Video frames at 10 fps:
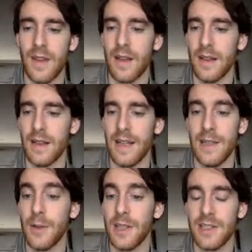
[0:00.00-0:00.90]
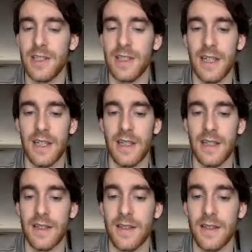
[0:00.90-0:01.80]
any question
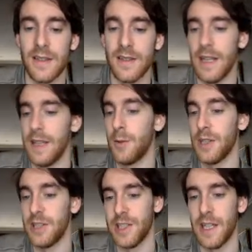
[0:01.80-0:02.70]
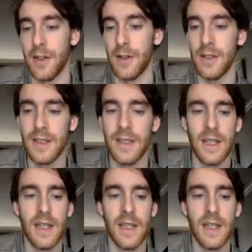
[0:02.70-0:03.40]
at all.